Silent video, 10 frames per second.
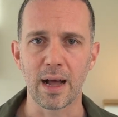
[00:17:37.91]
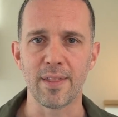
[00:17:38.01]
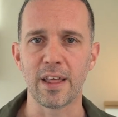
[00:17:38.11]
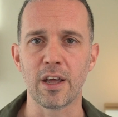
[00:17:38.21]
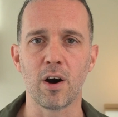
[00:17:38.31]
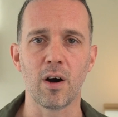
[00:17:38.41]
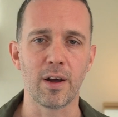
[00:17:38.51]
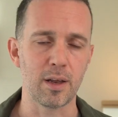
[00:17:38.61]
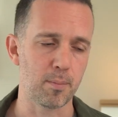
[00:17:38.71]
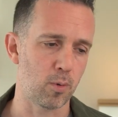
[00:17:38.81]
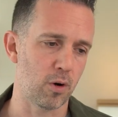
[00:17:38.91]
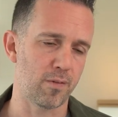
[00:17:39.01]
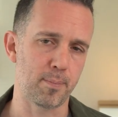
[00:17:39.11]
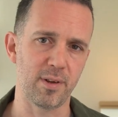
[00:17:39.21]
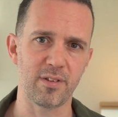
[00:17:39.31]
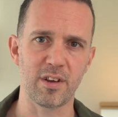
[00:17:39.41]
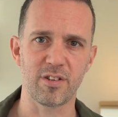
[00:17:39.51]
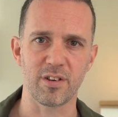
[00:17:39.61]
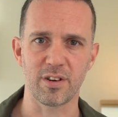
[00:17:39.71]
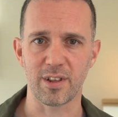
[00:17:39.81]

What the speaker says: and they are in more of a position